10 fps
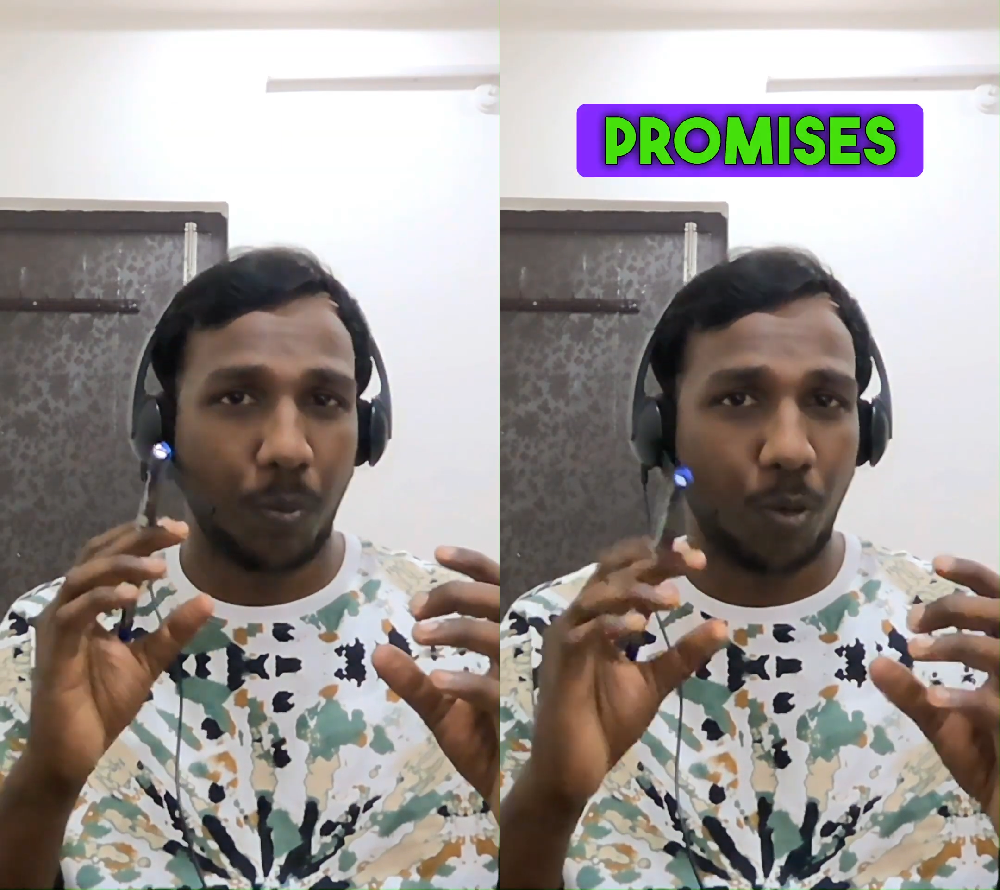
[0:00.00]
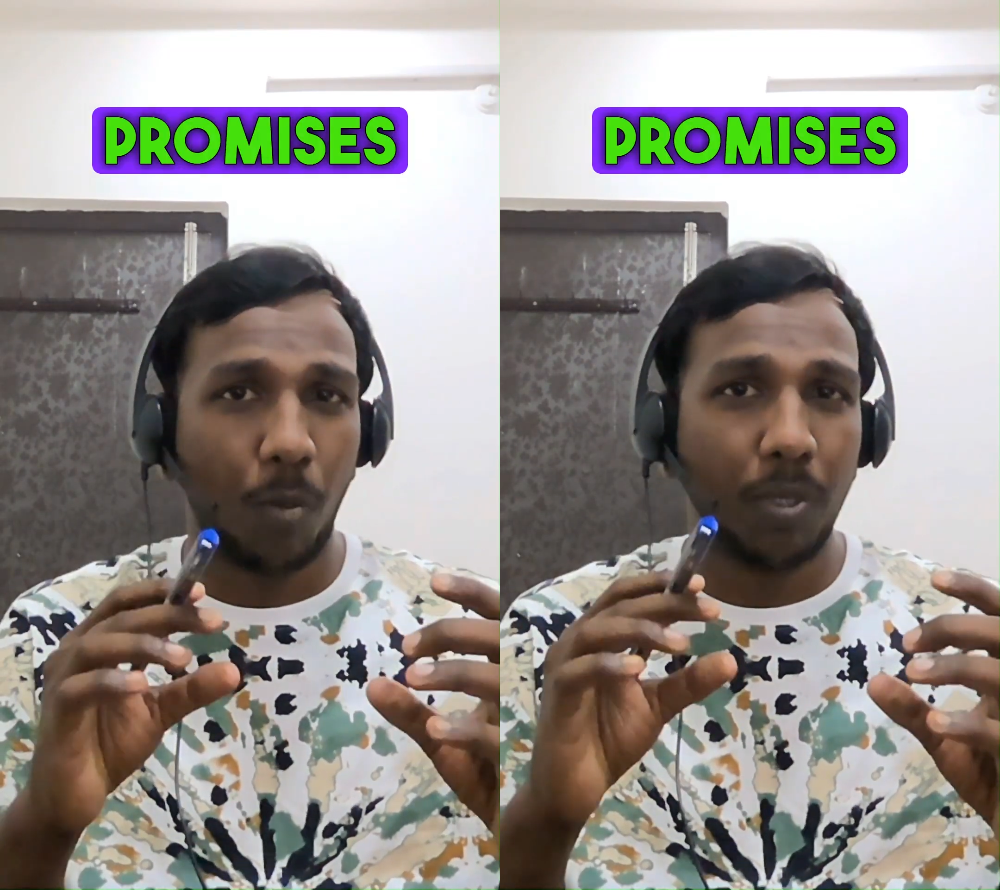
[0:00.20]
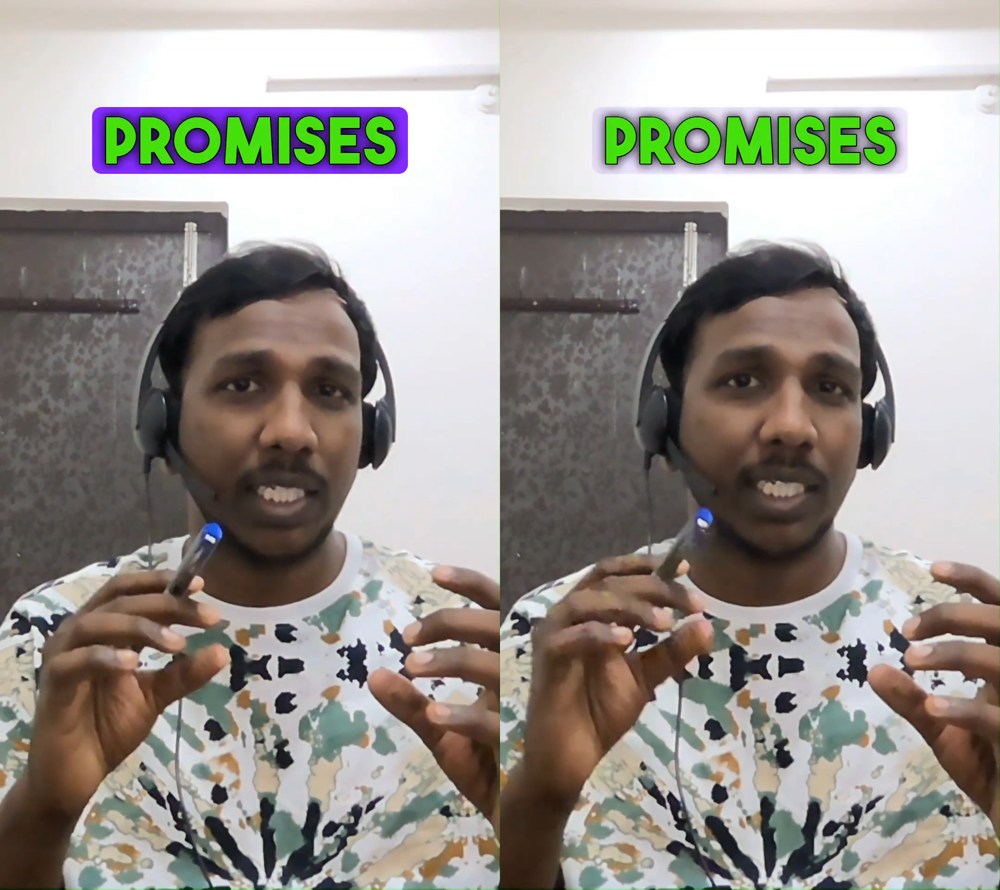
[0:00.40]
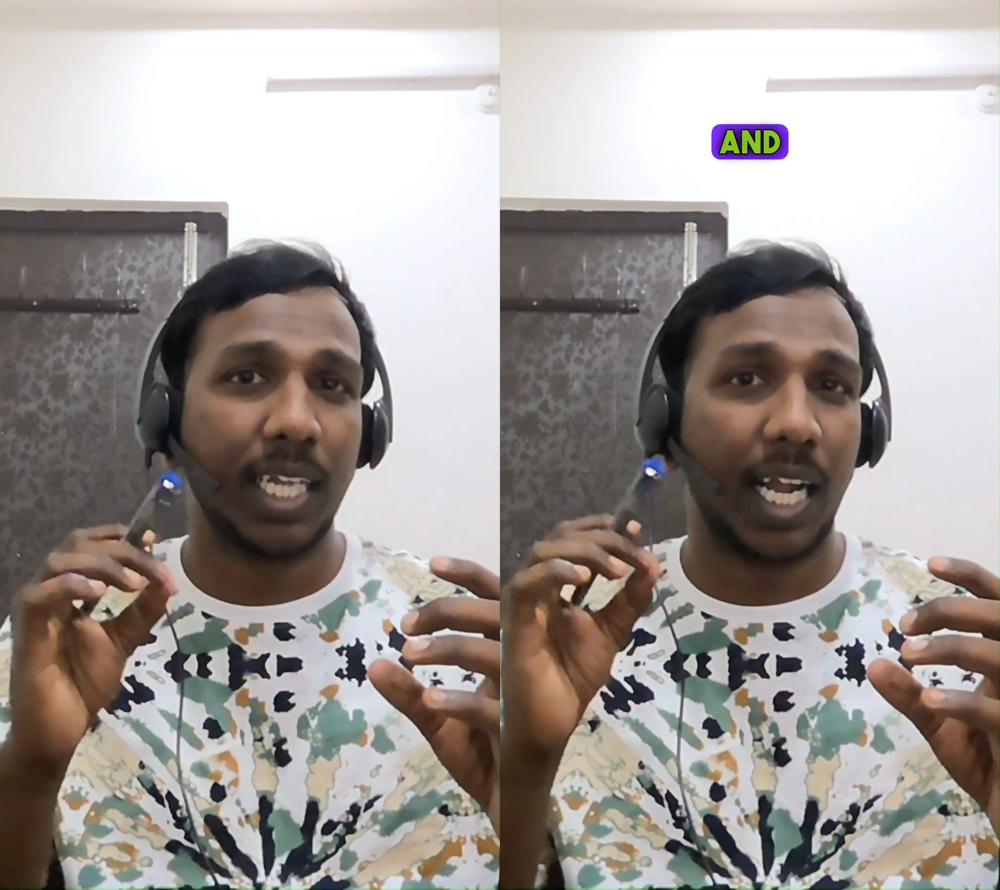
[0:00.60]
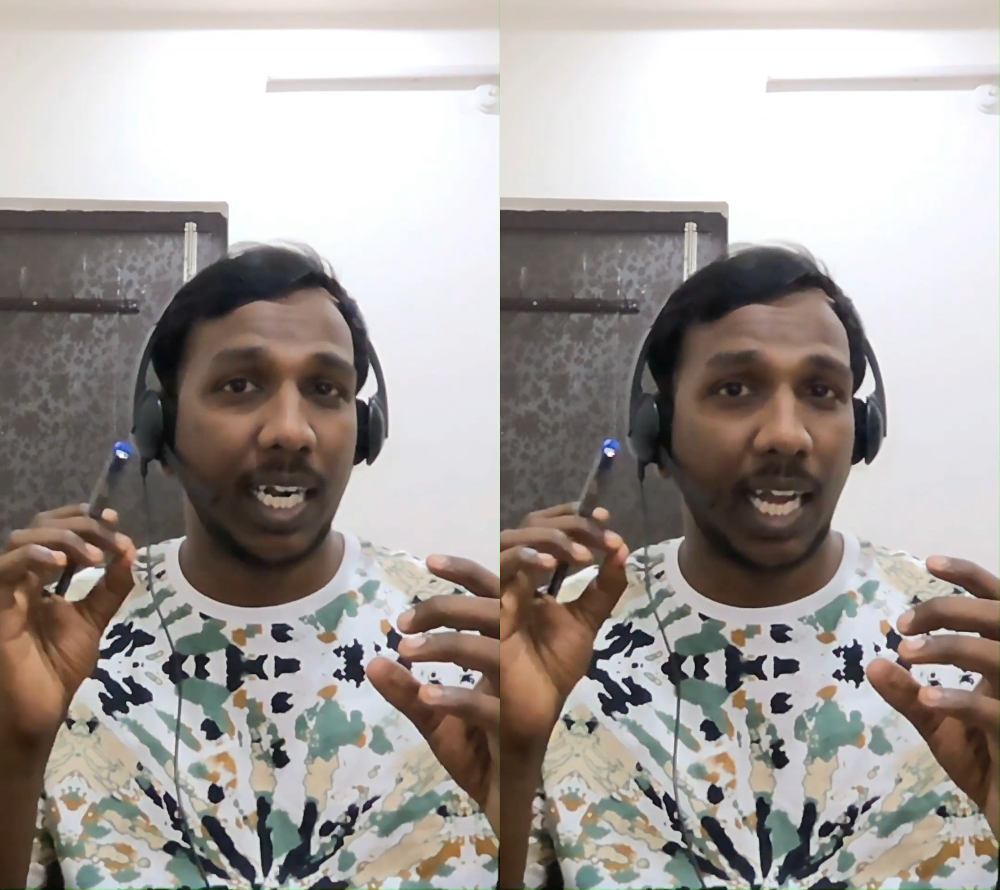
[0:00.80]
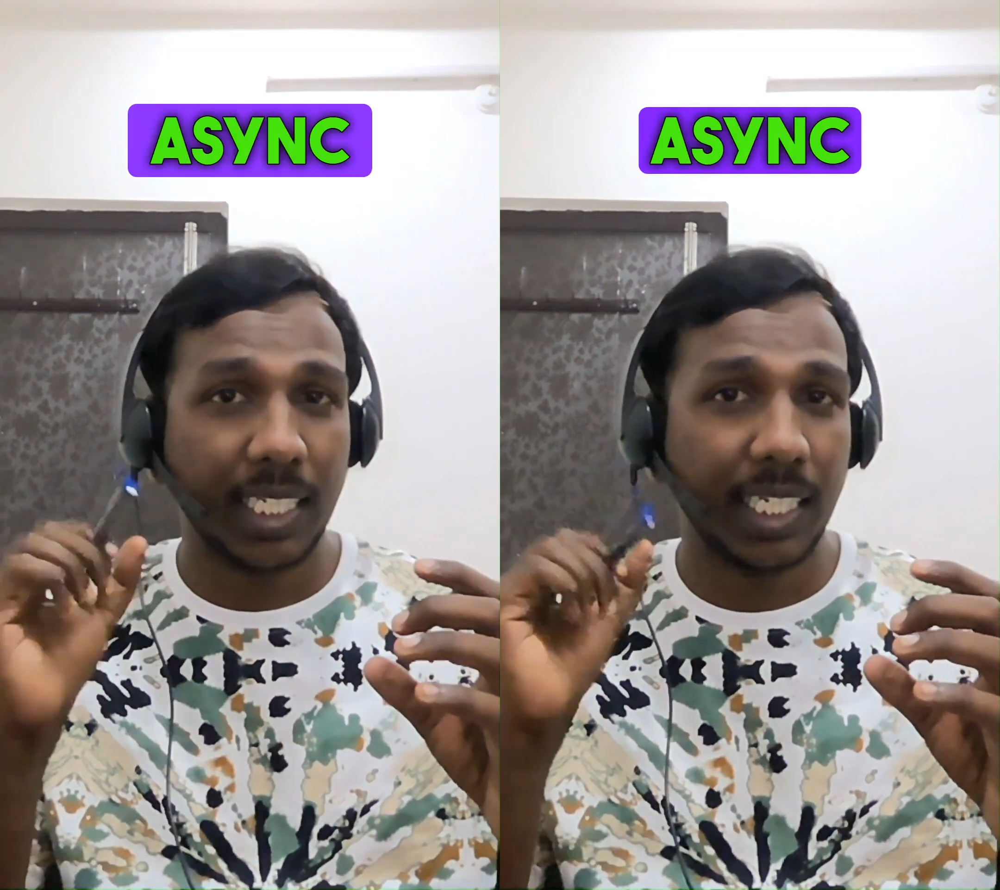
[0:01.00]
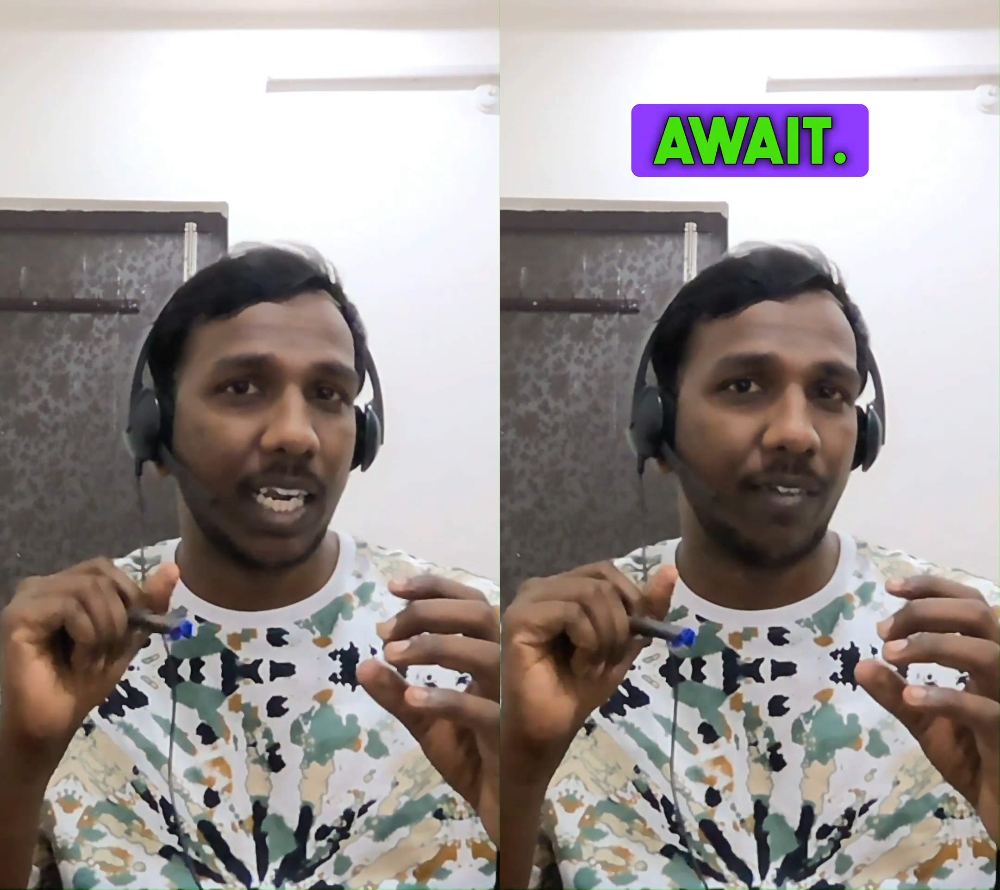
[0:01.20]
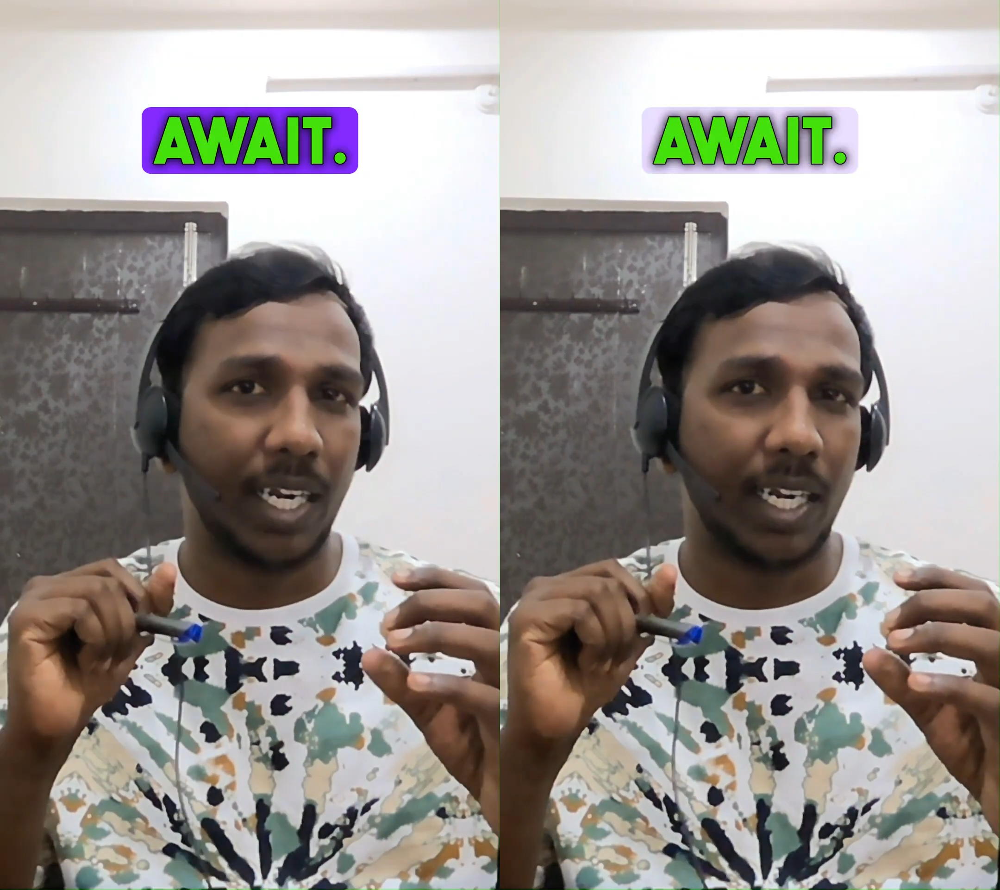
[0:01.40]
promises and async
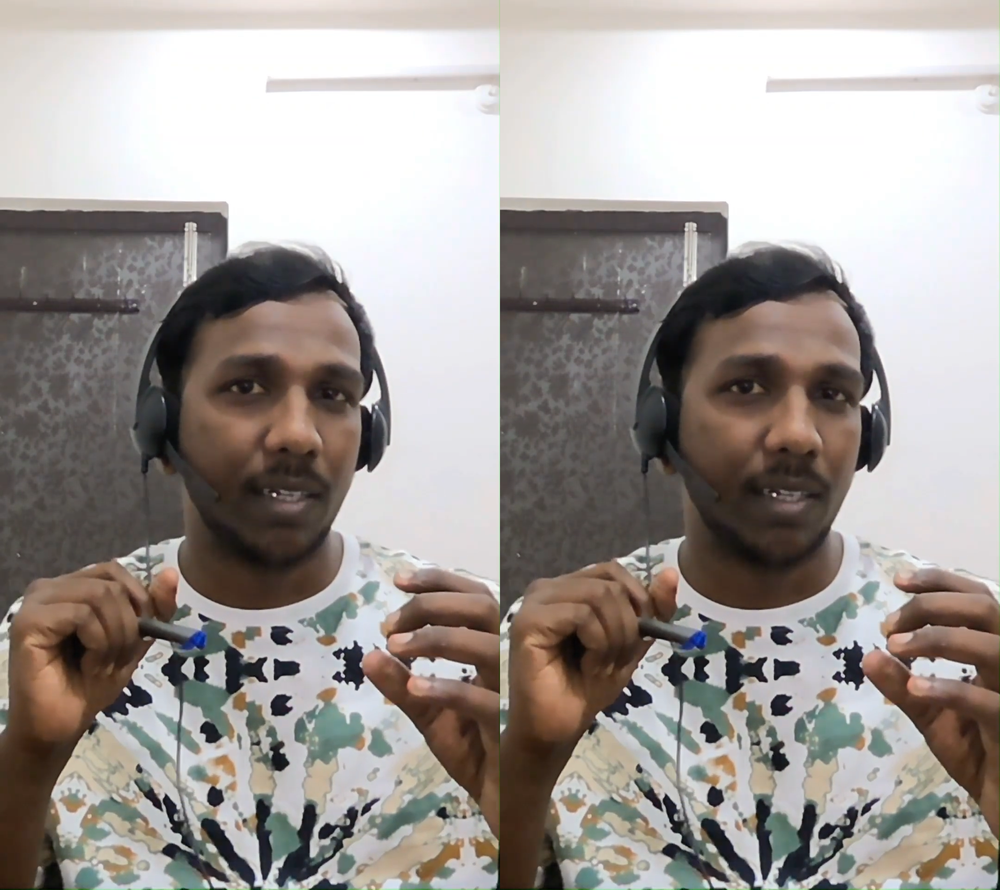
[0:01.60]
await.